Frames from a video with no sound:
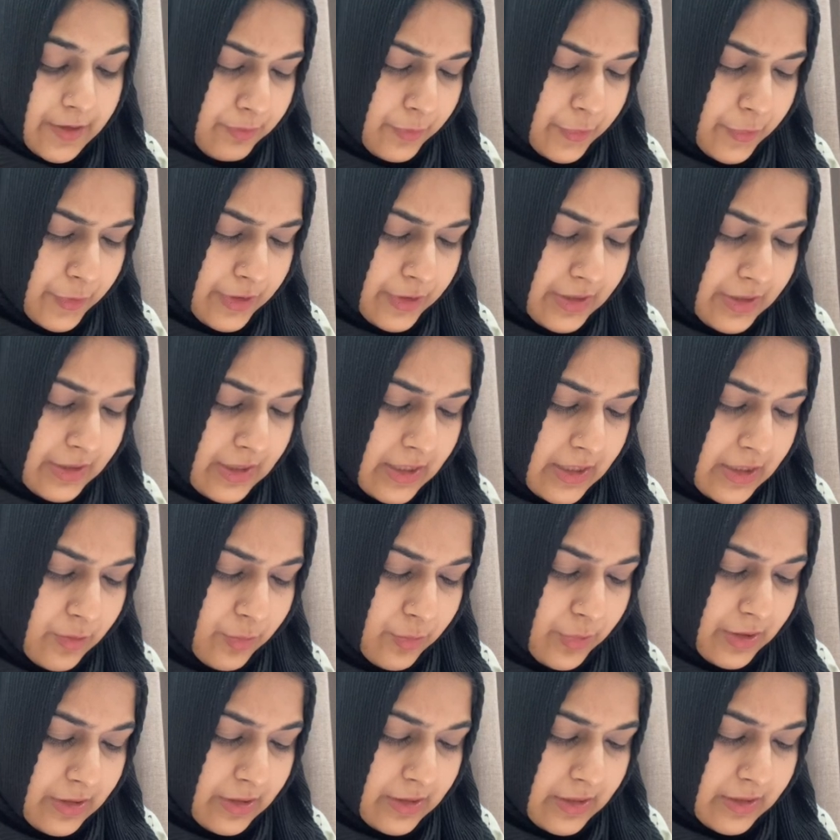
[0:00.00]
proceed
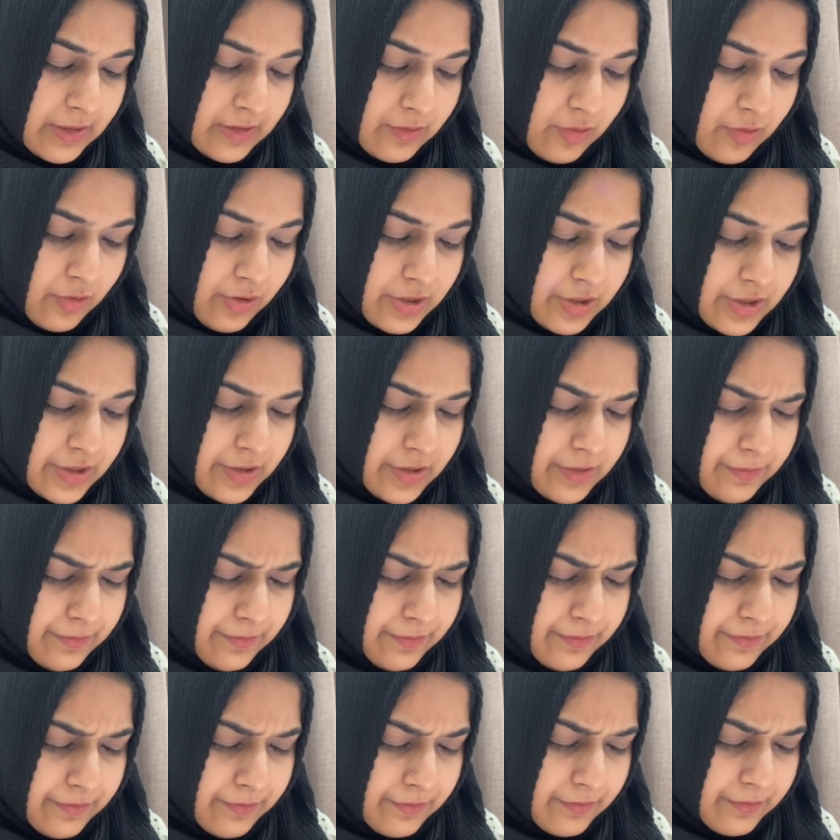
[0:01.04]
with this order
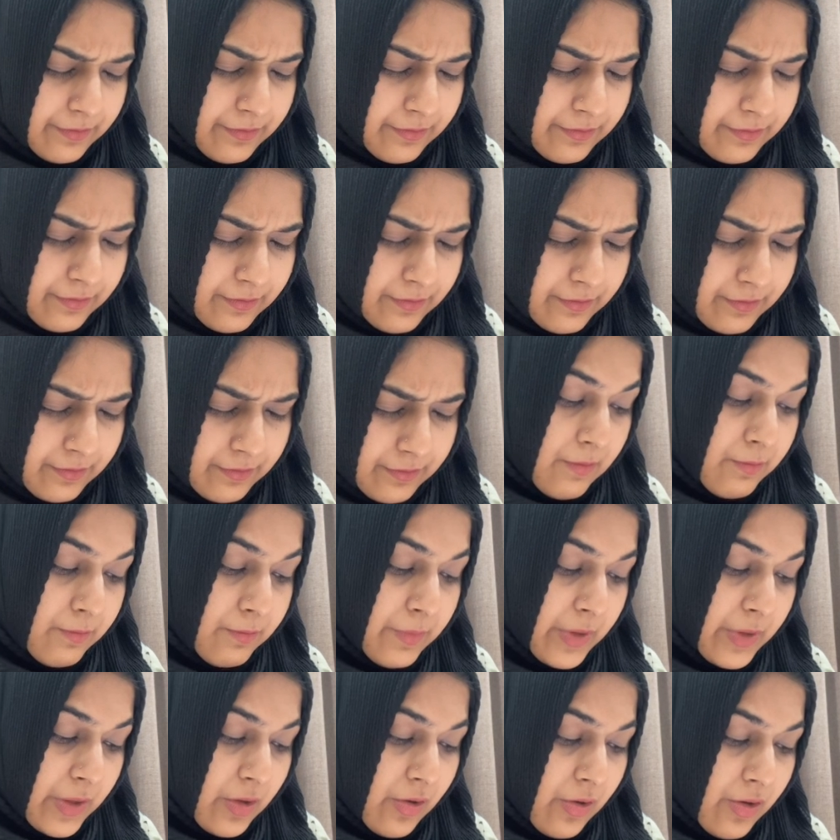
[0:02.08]

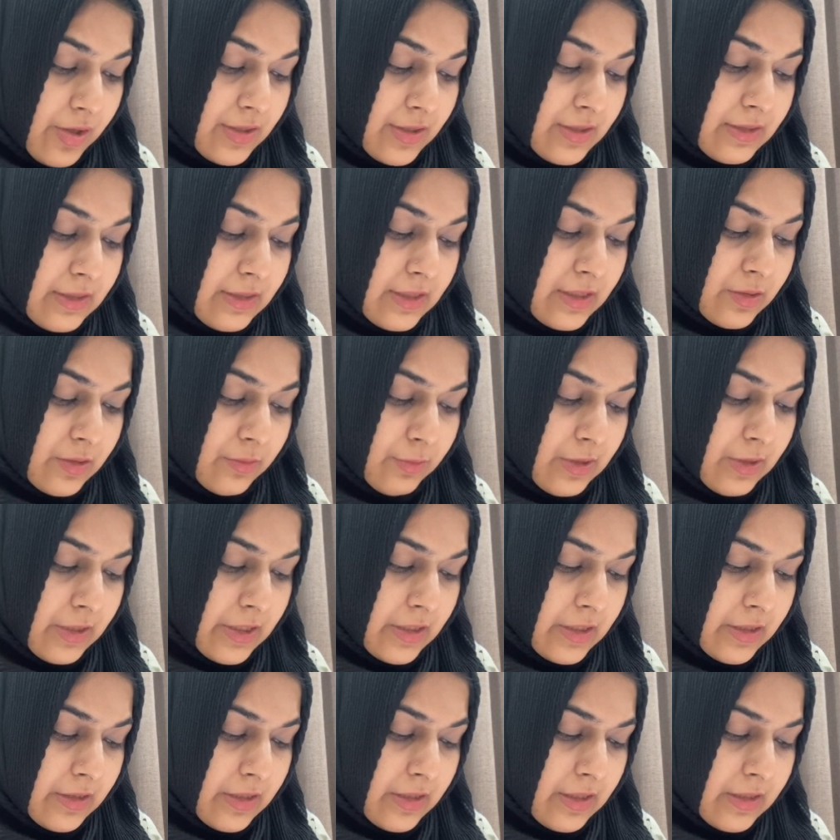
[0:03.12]
because this will
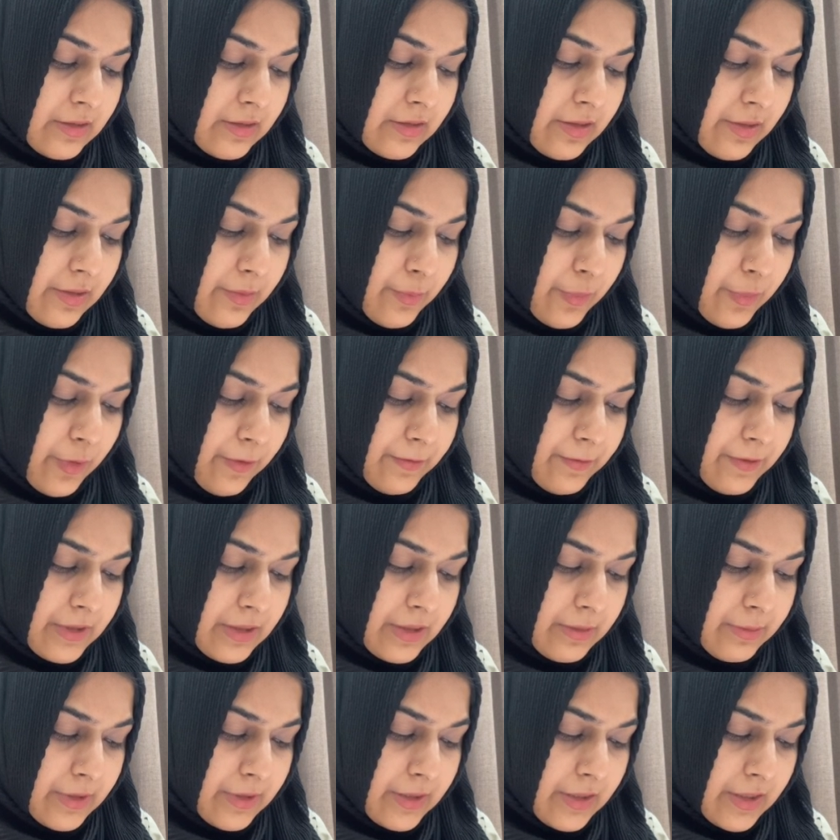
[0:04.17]
increase her
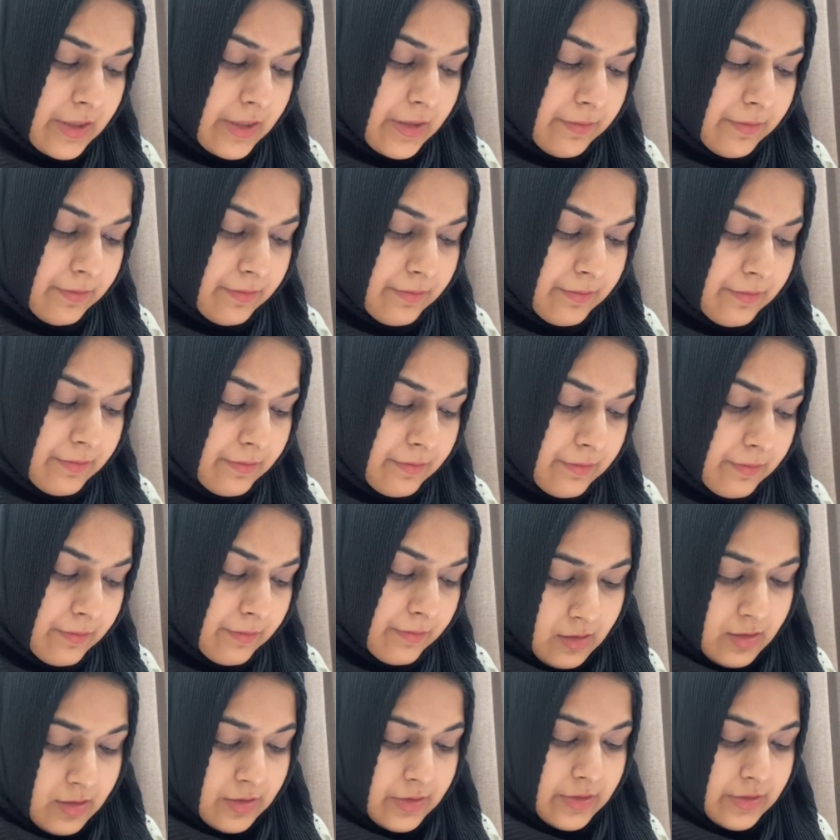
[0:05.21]
profitability.
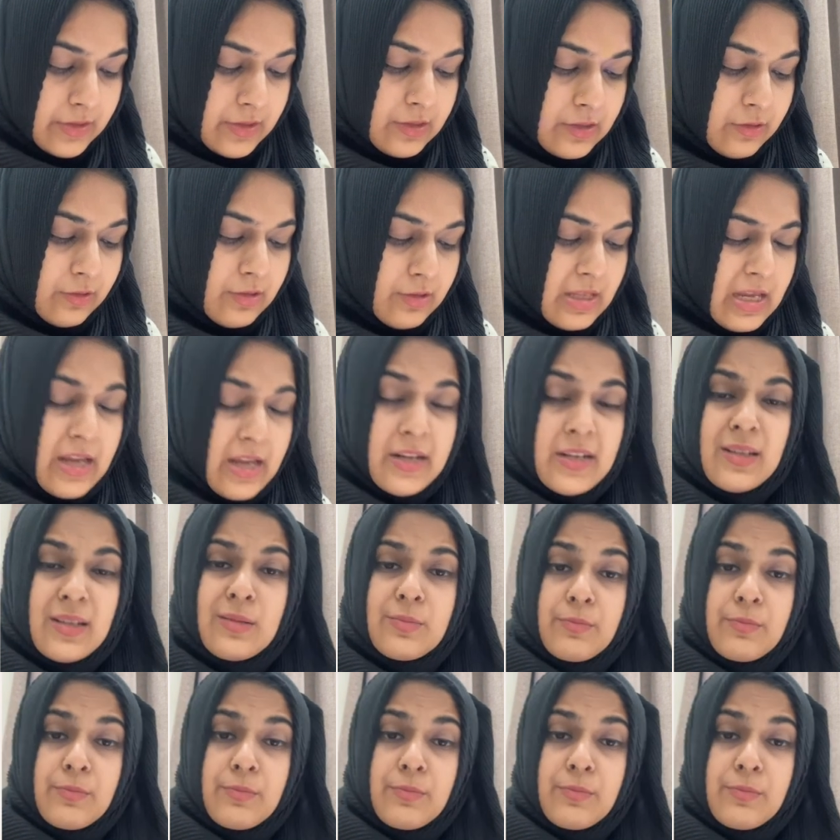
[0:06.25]
So that is